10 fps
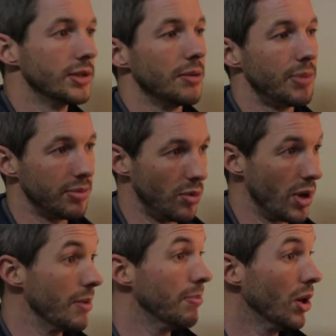Some people
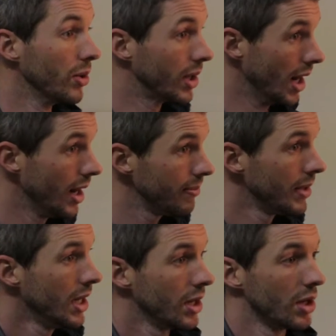want to bulk up.